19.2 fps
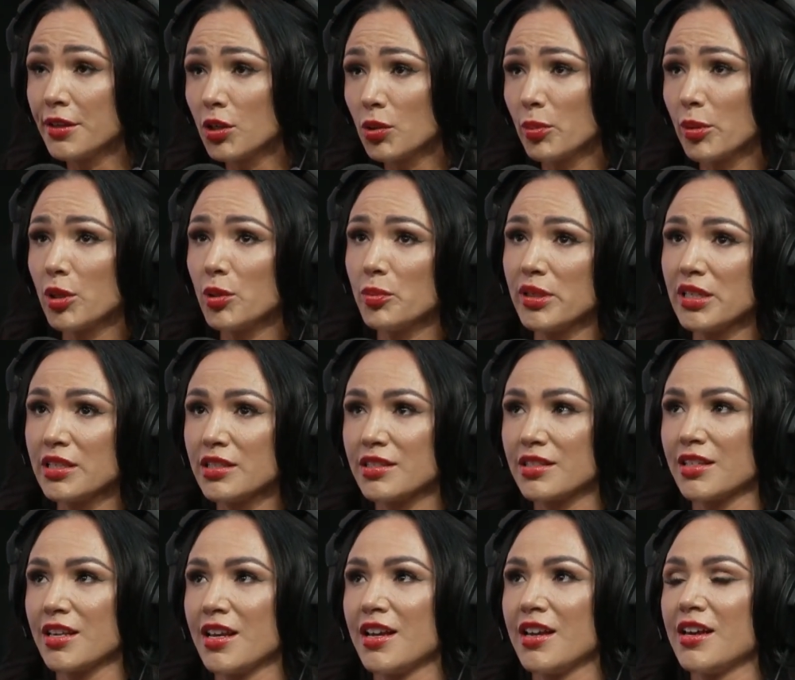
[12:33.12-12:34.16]
purpose,
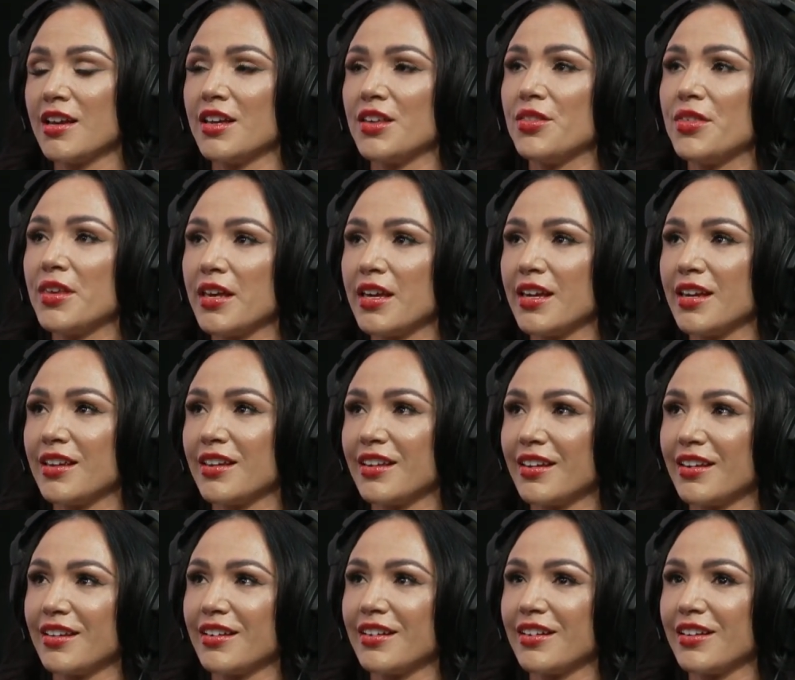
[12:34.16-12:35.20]
that
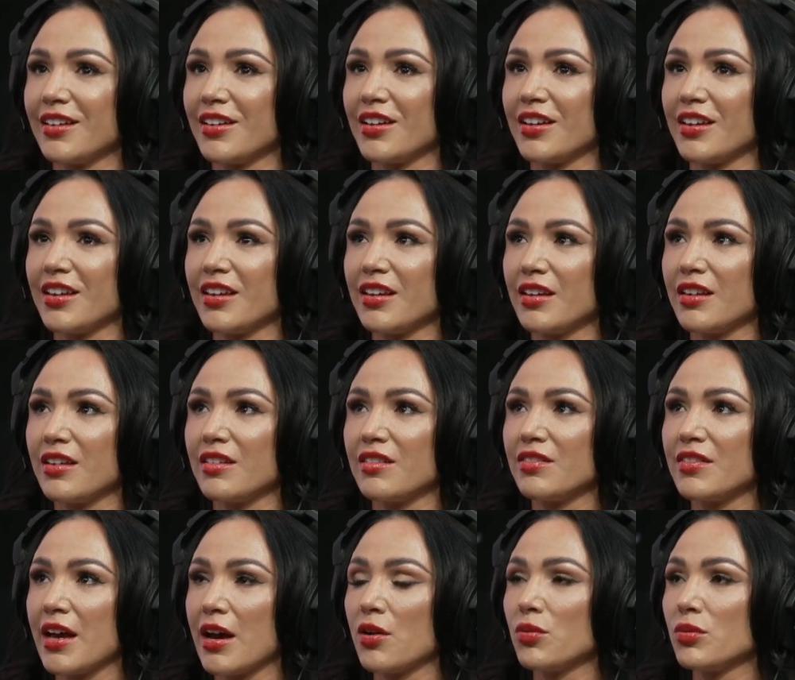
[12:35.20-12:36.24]

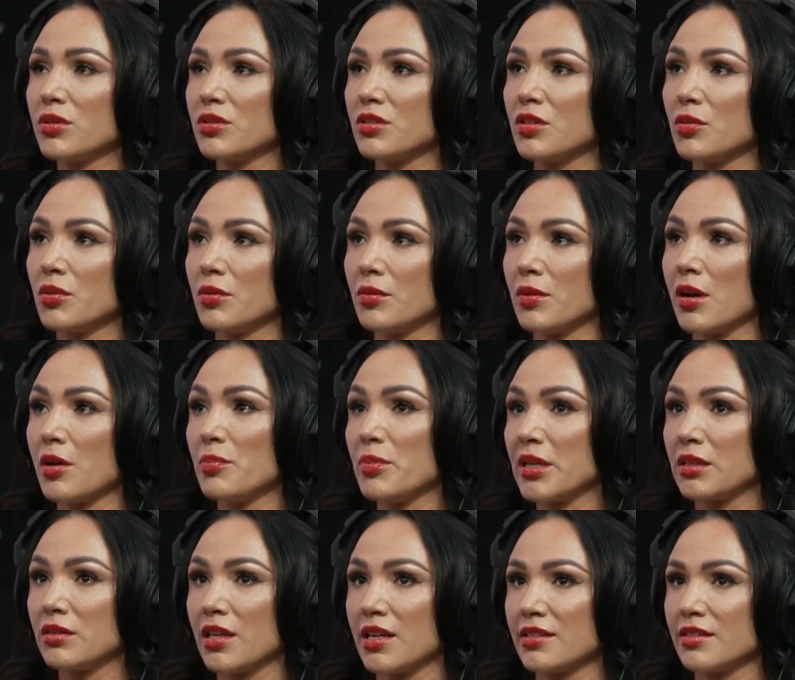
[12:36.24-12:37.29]
was a
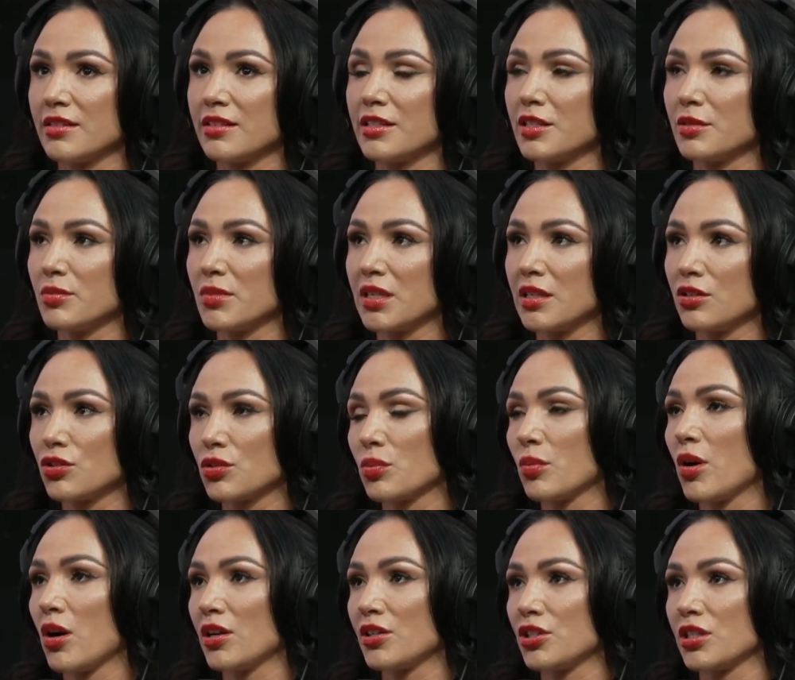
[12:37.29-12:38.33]
big lesson to me. Just
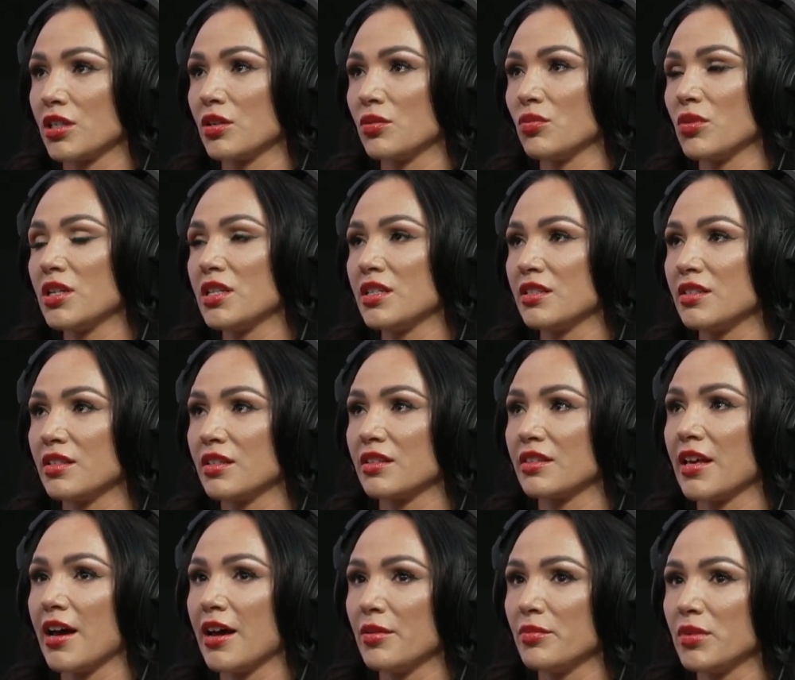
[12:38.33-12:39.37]
watching and witnessing
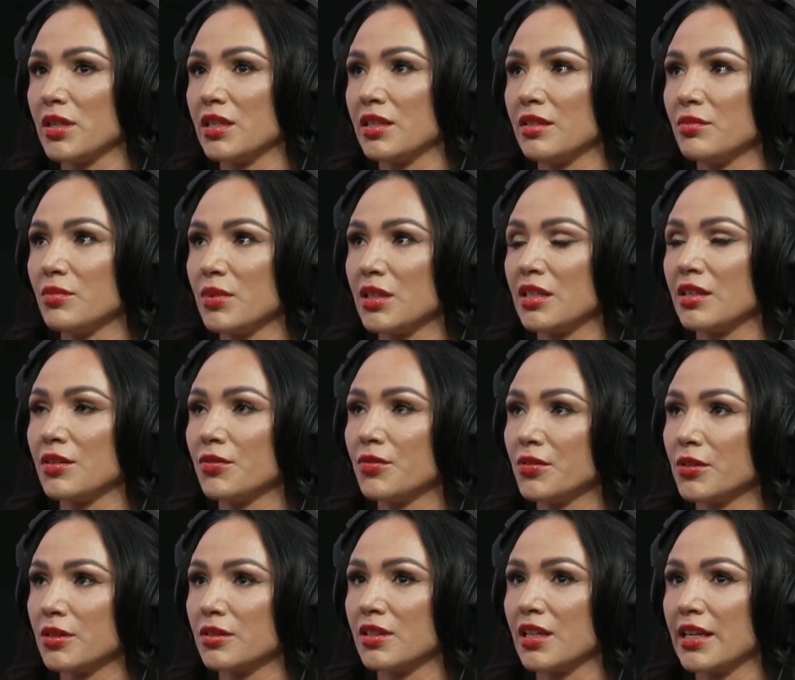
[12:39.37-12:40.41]
that made me
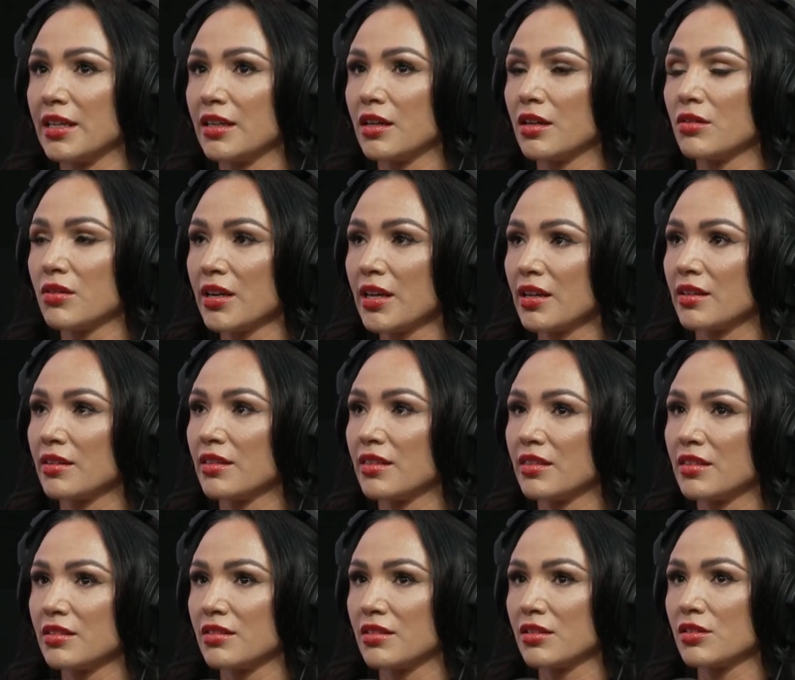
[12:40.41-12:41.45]
feel like, okay,
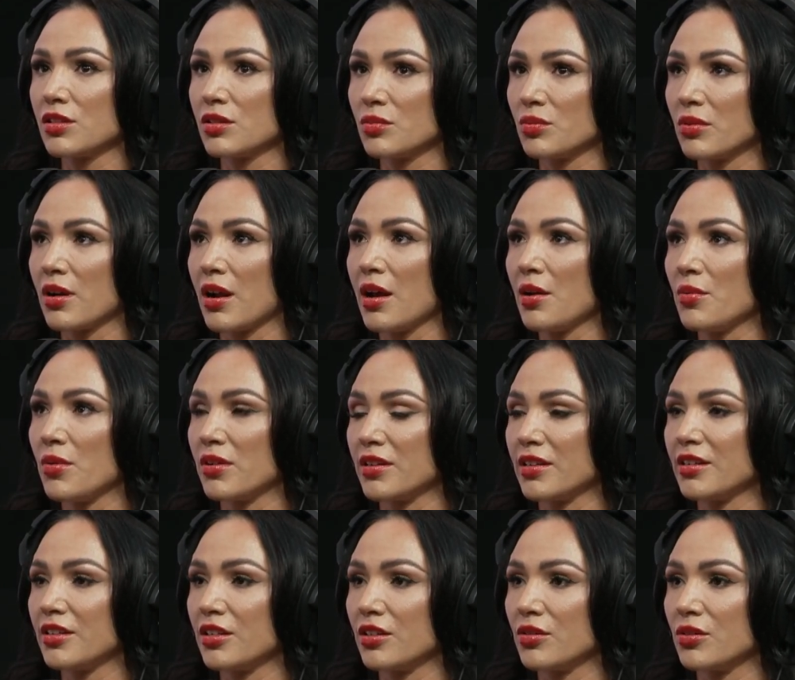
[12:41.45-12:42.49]
this is what I want to
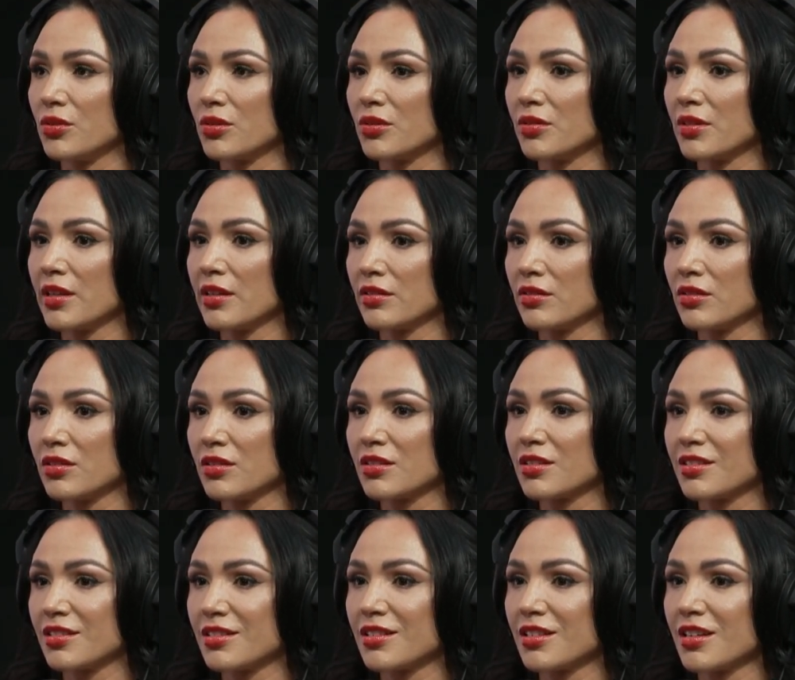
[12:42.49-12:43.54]
do, or it
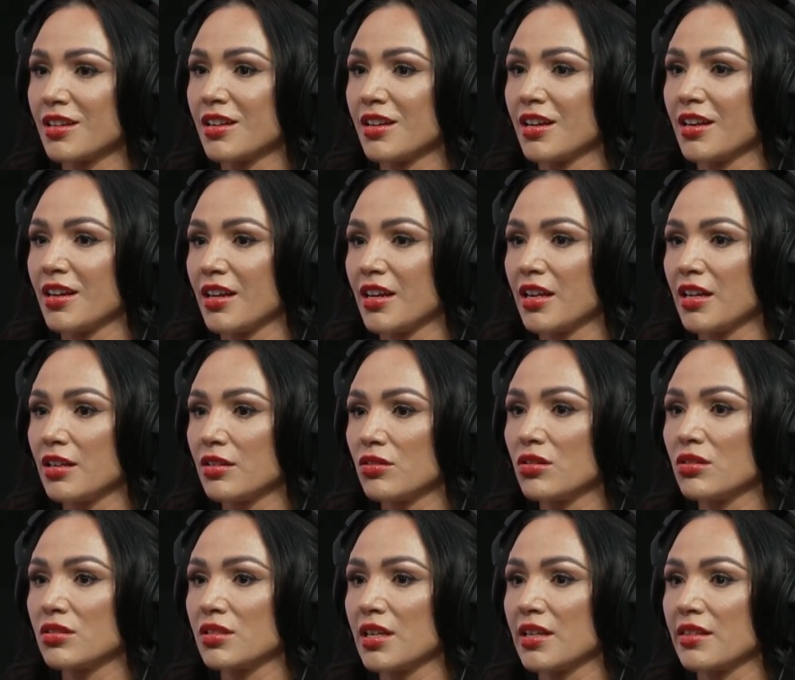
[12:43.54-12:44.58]
looks
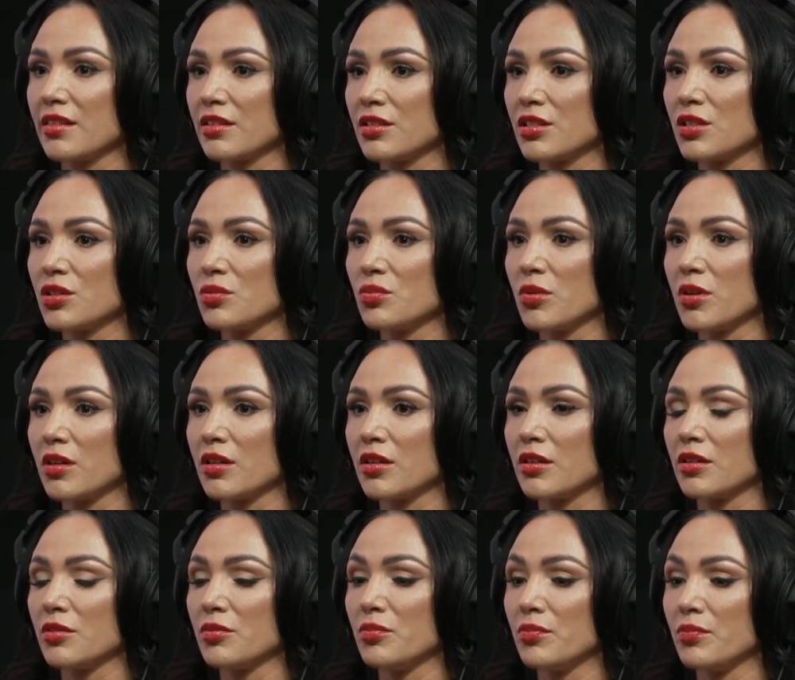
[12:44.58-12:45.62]
like this is what
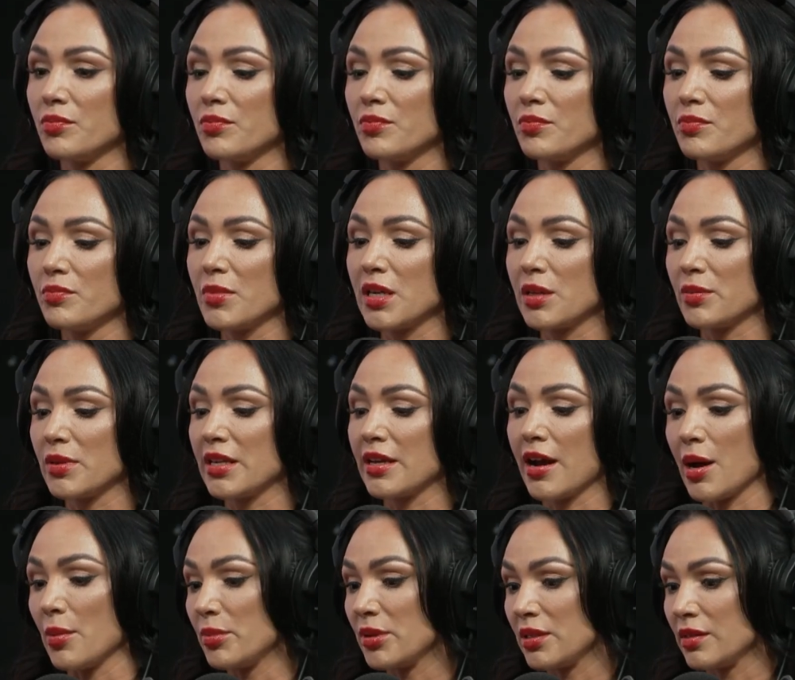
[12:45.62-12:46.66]
could make me
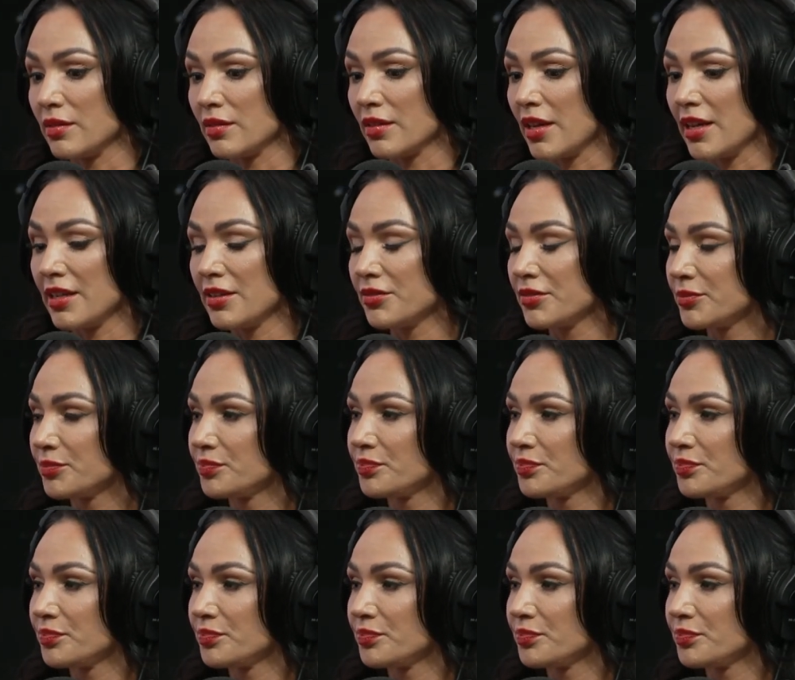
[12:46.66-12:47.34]
happy in life.